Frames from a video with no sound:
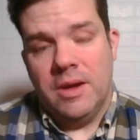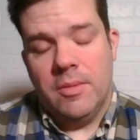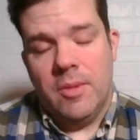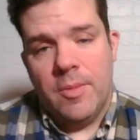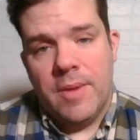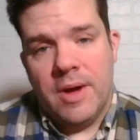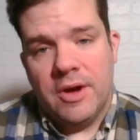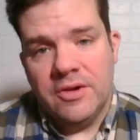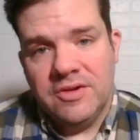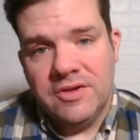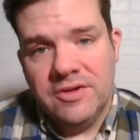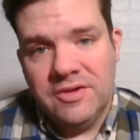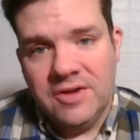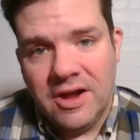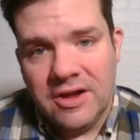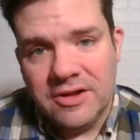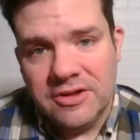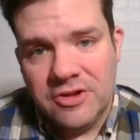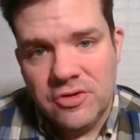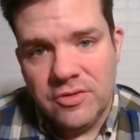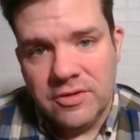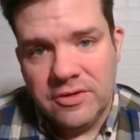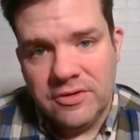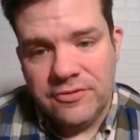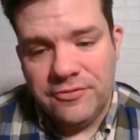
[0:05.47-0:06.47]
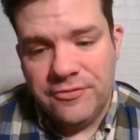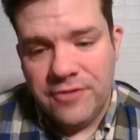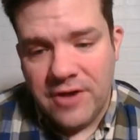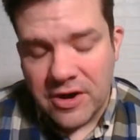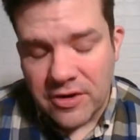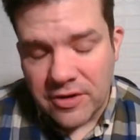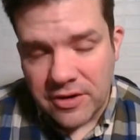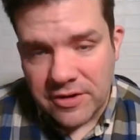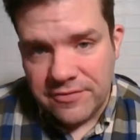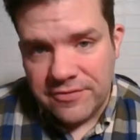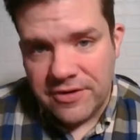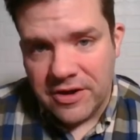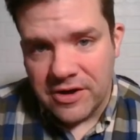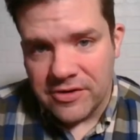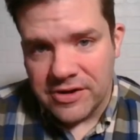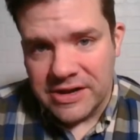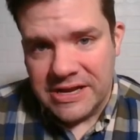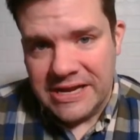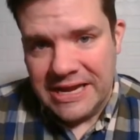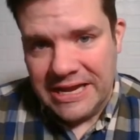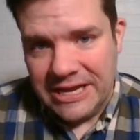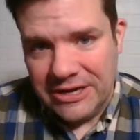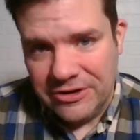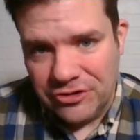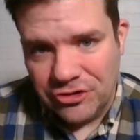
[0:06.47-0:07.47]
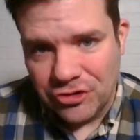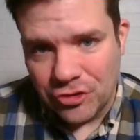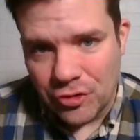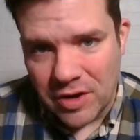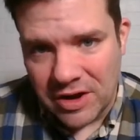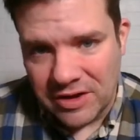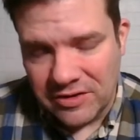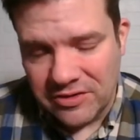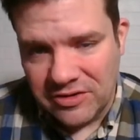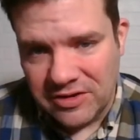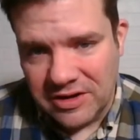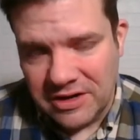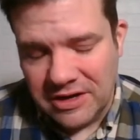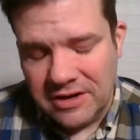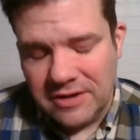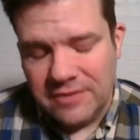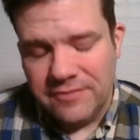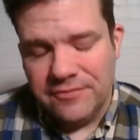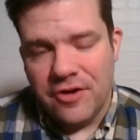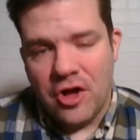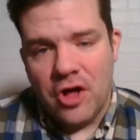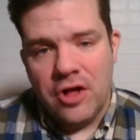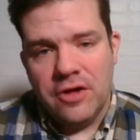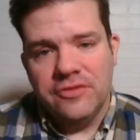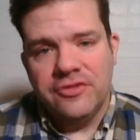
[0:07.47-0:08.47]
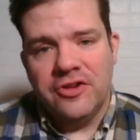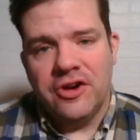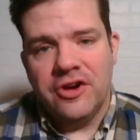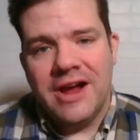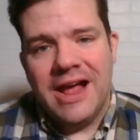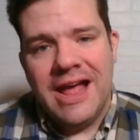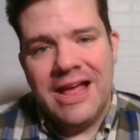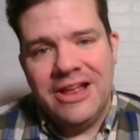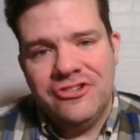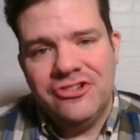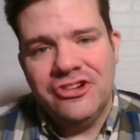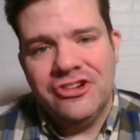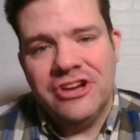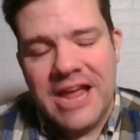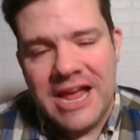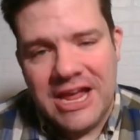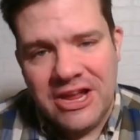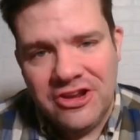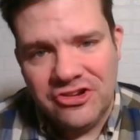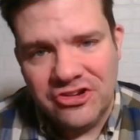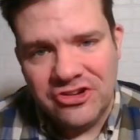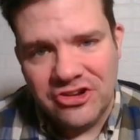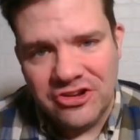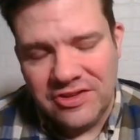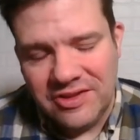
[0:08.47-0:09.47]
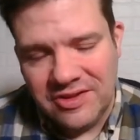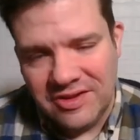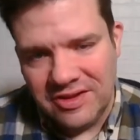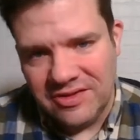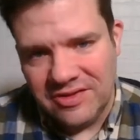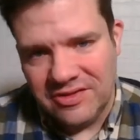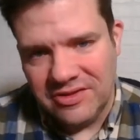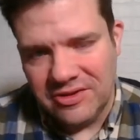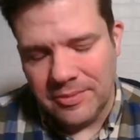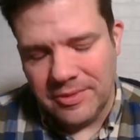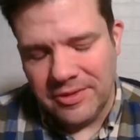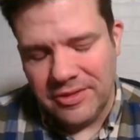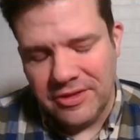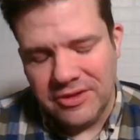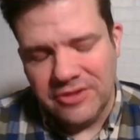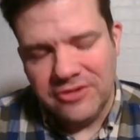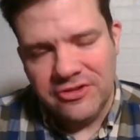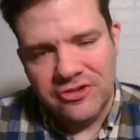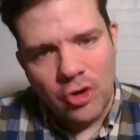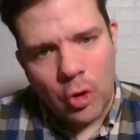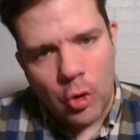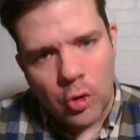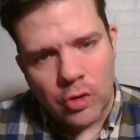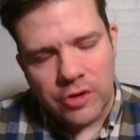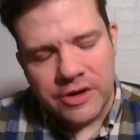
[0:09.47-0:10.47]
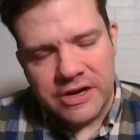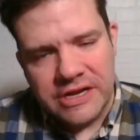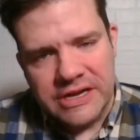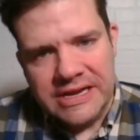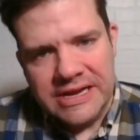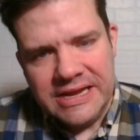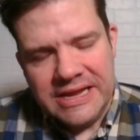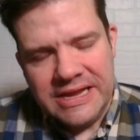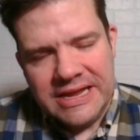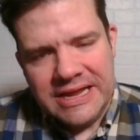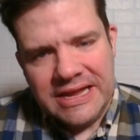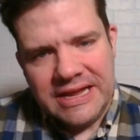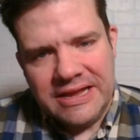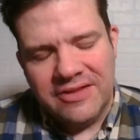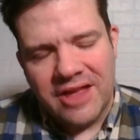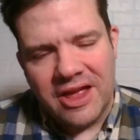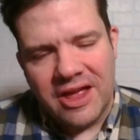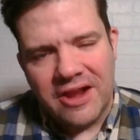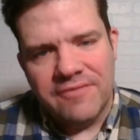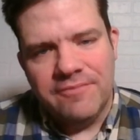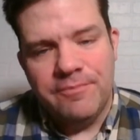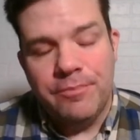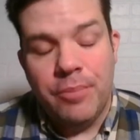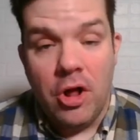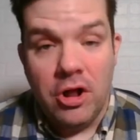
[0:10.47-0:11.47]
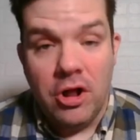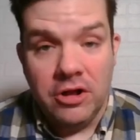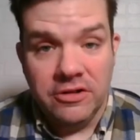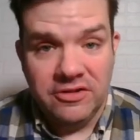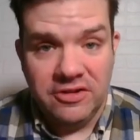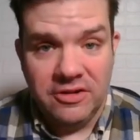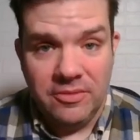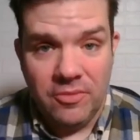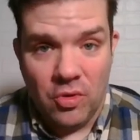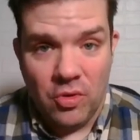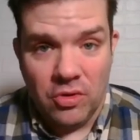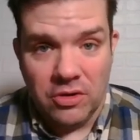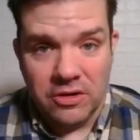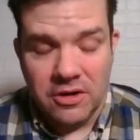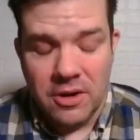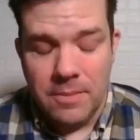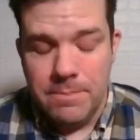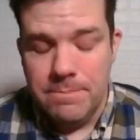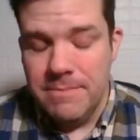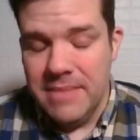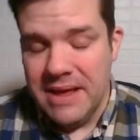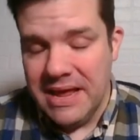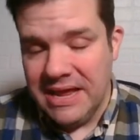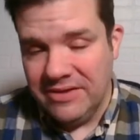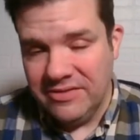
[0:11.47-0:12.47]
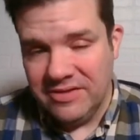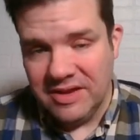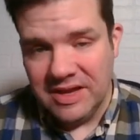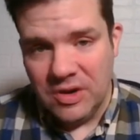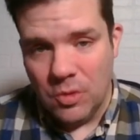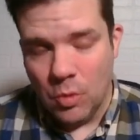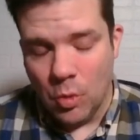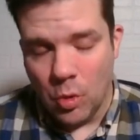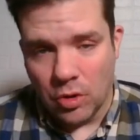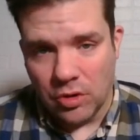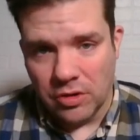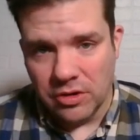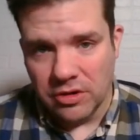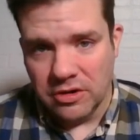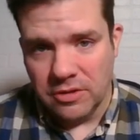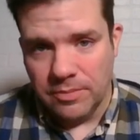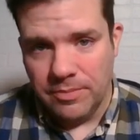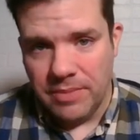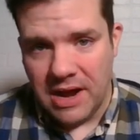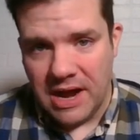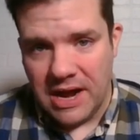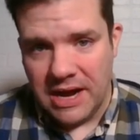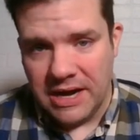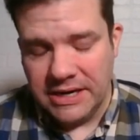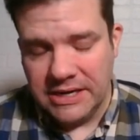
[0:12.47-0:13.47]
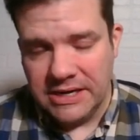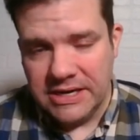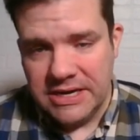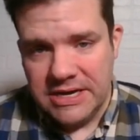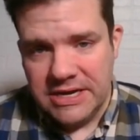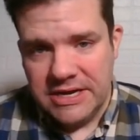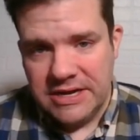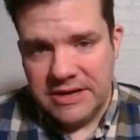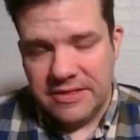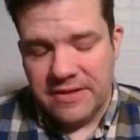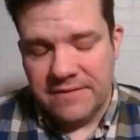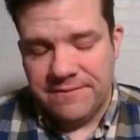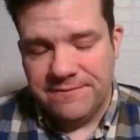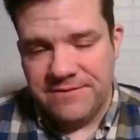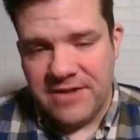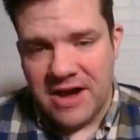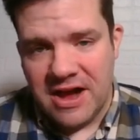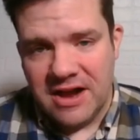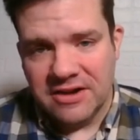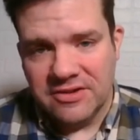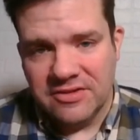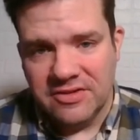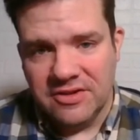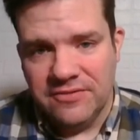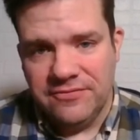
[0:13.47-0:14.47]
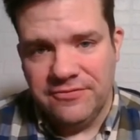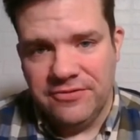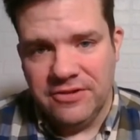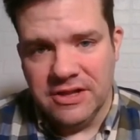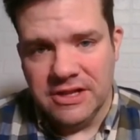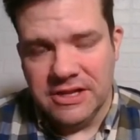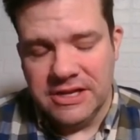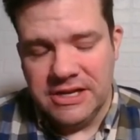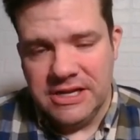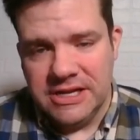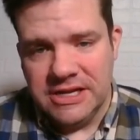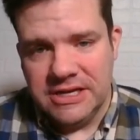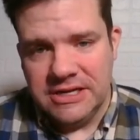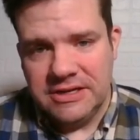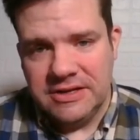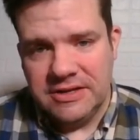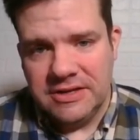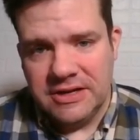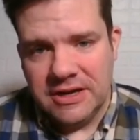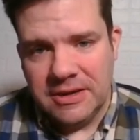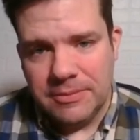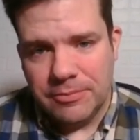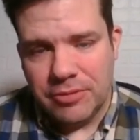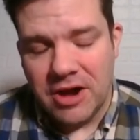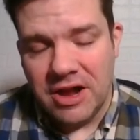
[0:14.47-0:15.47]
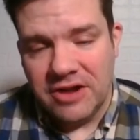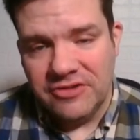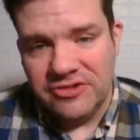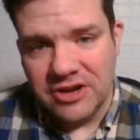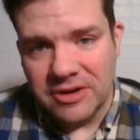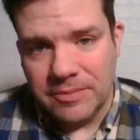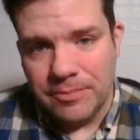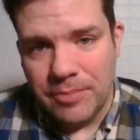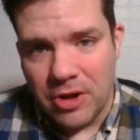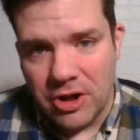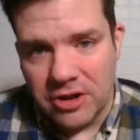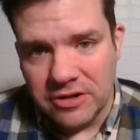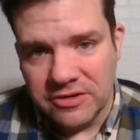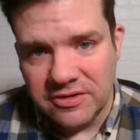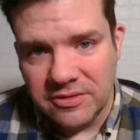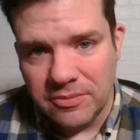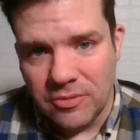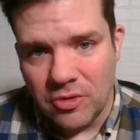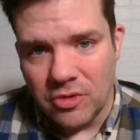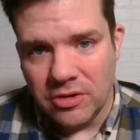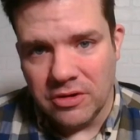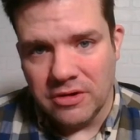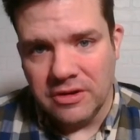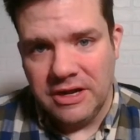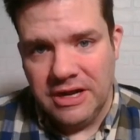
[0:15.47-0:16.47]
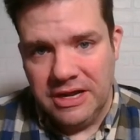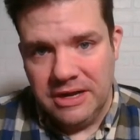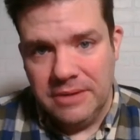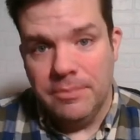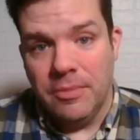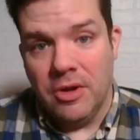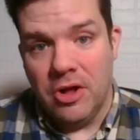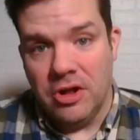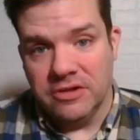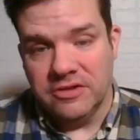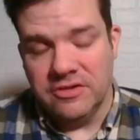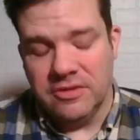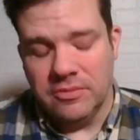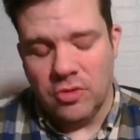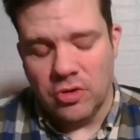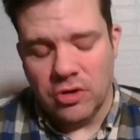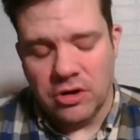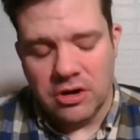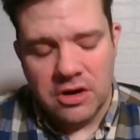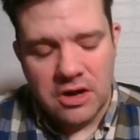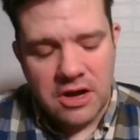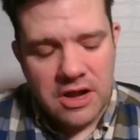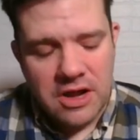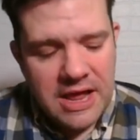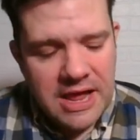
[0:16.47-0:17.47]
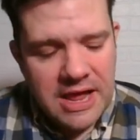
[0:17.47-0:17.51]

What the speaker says: I'm about to tell you is very, very interesting. It involves our education system, and the story is out of Baltimore. Amazing work by the Fox affiliate, Project Baltimore, in Baltimore.